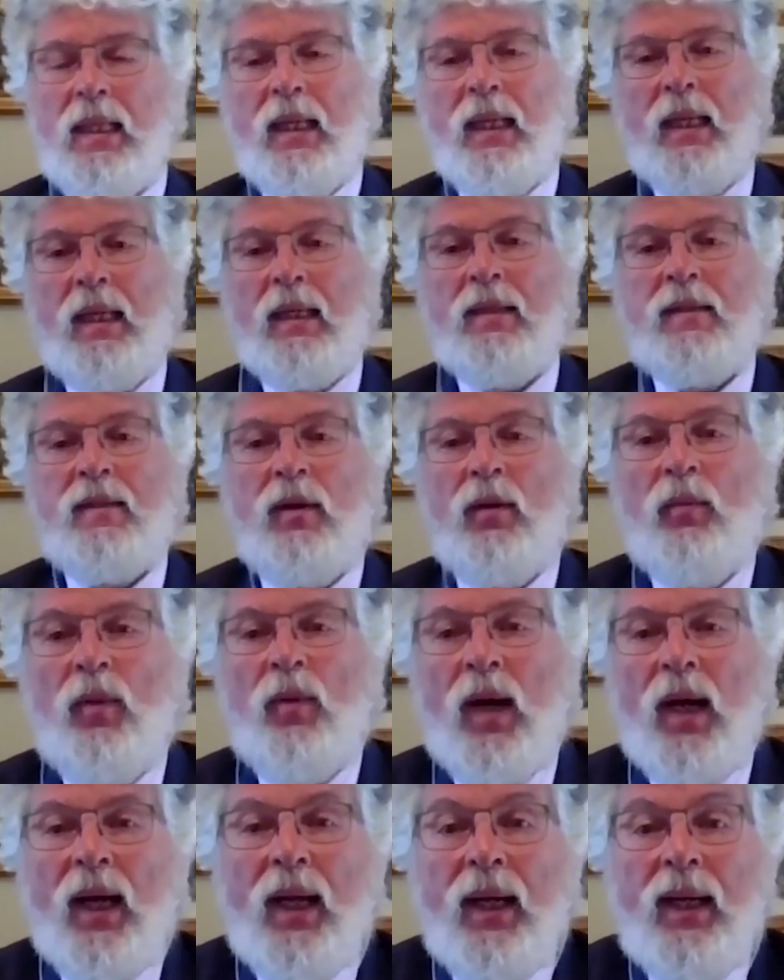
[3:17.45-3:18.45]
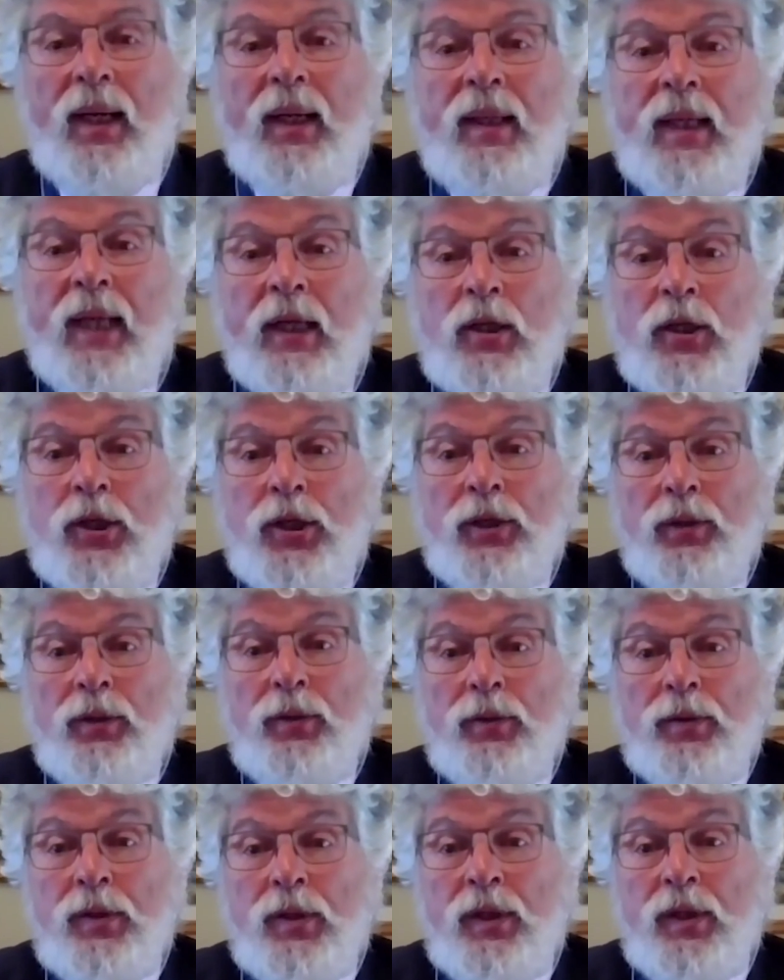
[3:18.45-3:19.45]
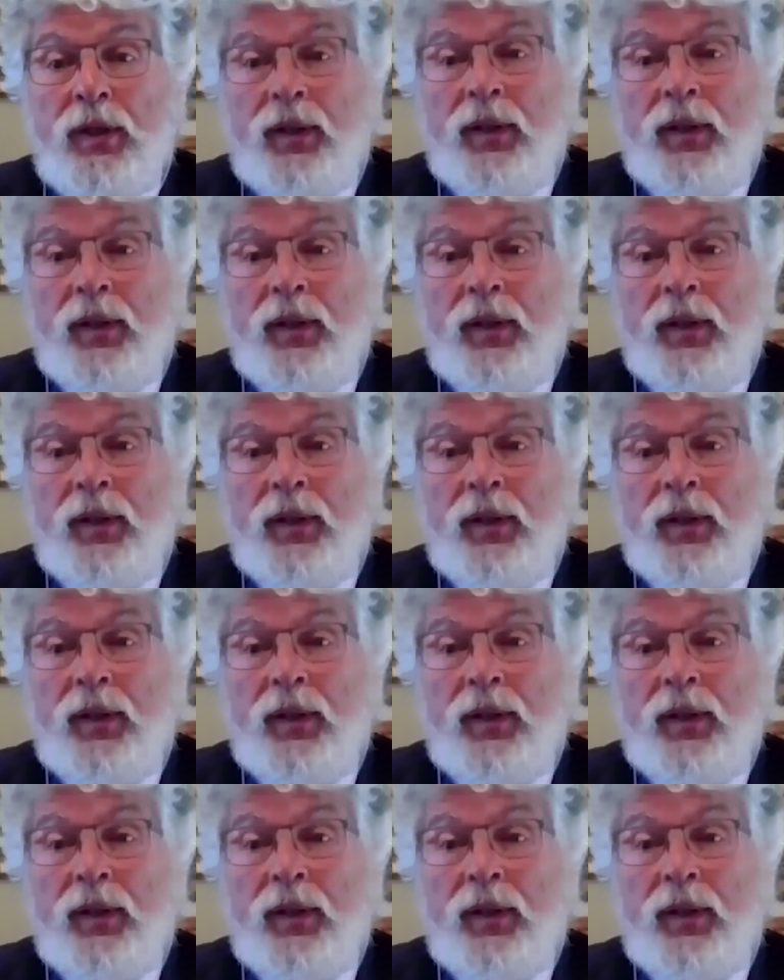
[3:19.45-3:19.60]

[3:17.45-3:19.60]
is the one that shows